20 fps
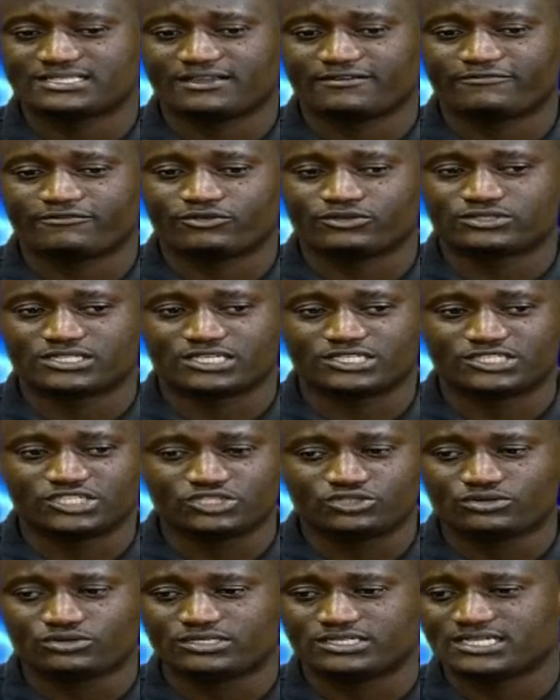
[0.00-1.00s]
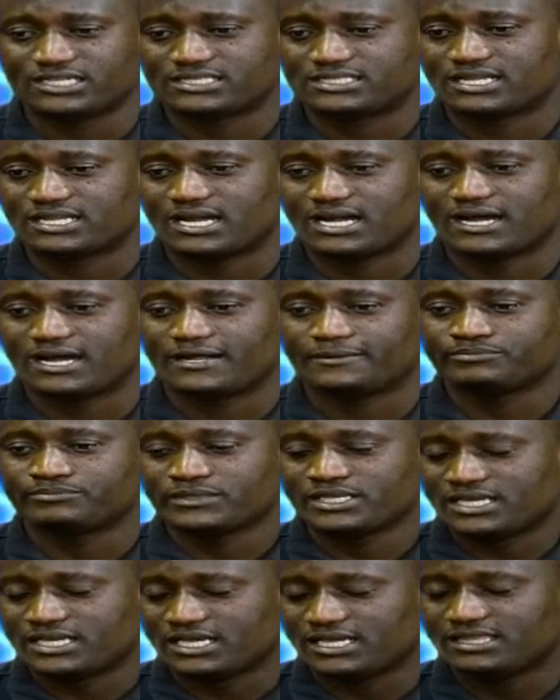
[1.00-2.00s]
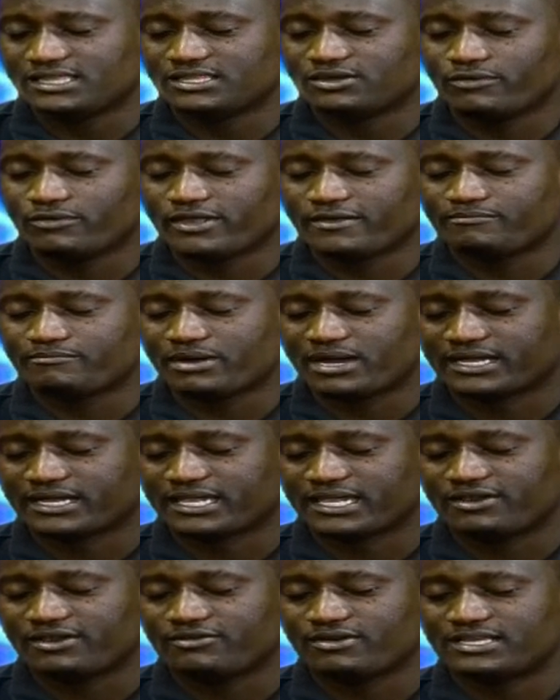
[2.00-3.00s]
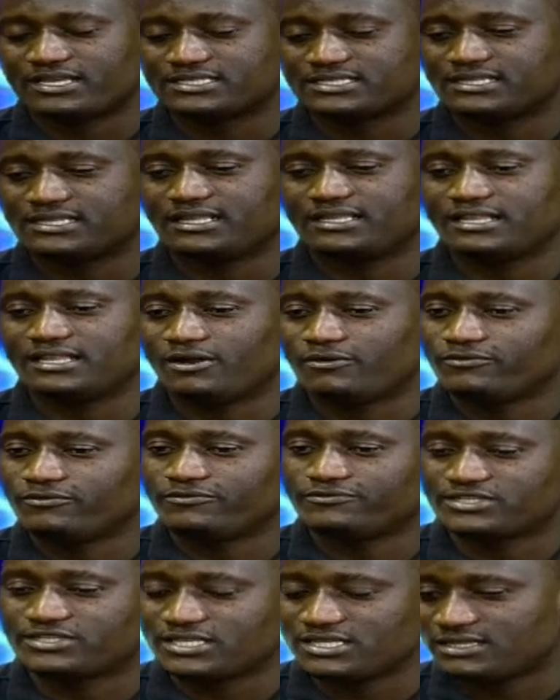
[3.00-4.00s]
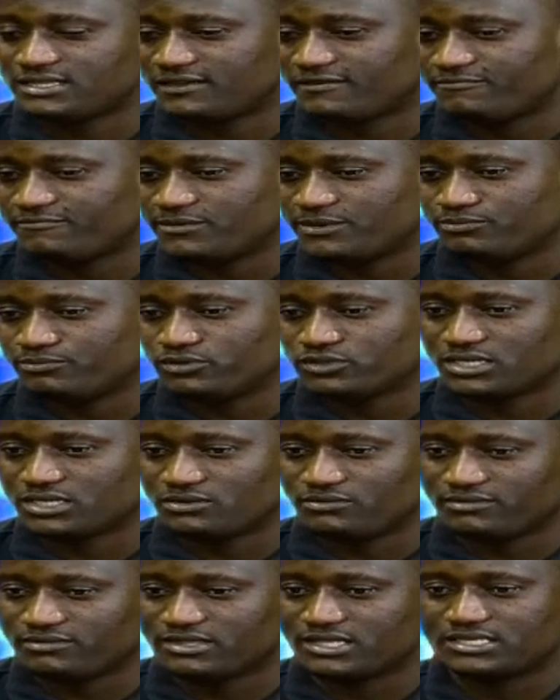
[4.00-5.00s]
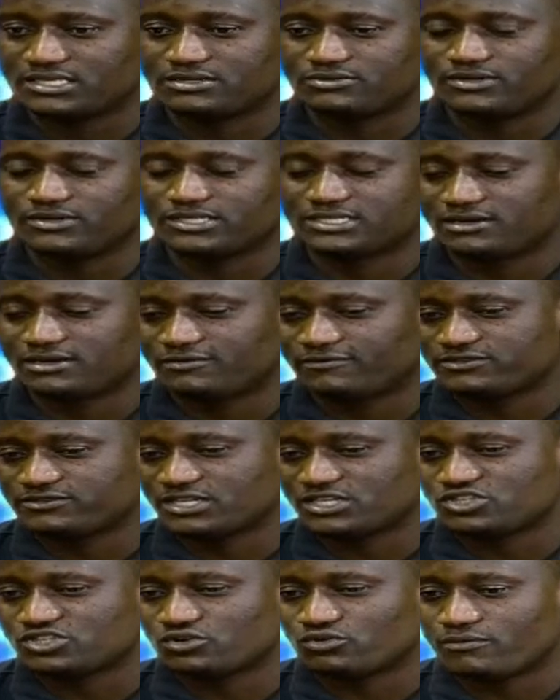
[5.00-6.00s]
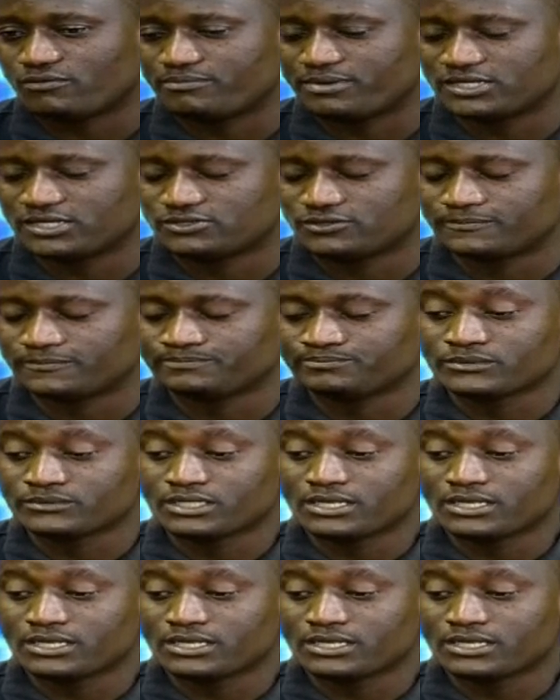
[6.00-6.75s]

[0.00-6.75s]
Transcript: They have got Serginho Dest in the wing back areas. Now we've seen they have been boosted with this return of Sergio Roberto.